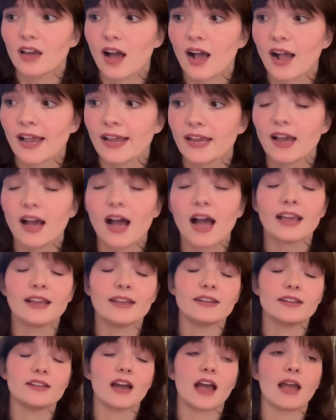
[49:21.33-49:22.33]
I,
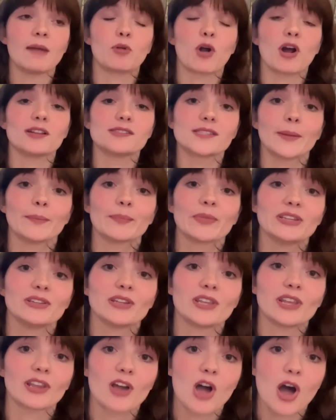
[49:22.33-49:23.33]
I, I brought
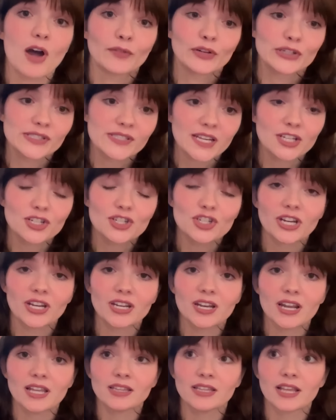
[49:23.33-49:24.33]
something to the
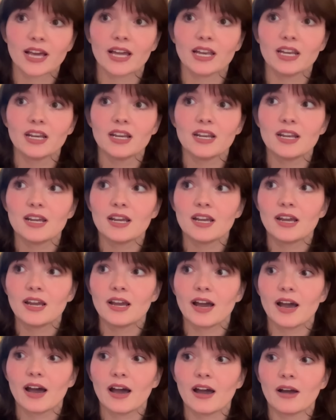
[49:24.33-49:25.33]
conversation and that
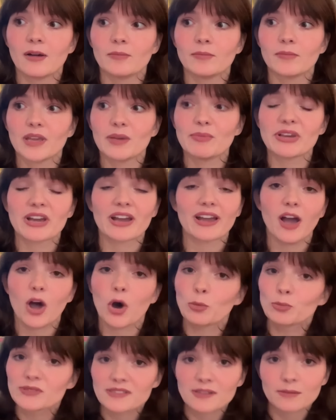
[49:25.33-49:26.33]
um, maybe I
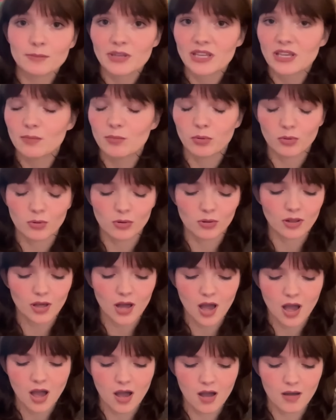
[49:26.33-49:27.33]
helped some
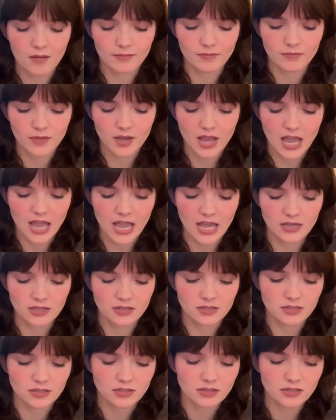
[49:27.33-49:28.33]
people. Um,
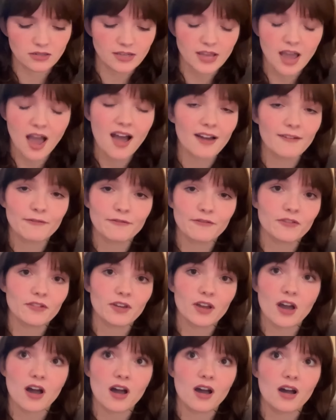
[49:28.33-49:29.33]
and yeah, if,
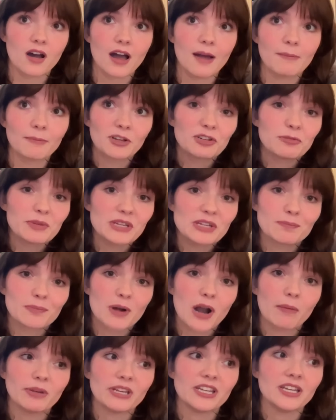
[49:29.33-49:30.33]
uh, I'm going to be
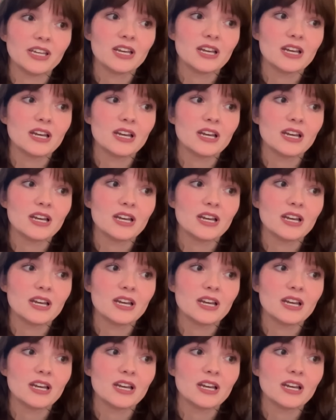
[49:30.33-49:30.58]
probably,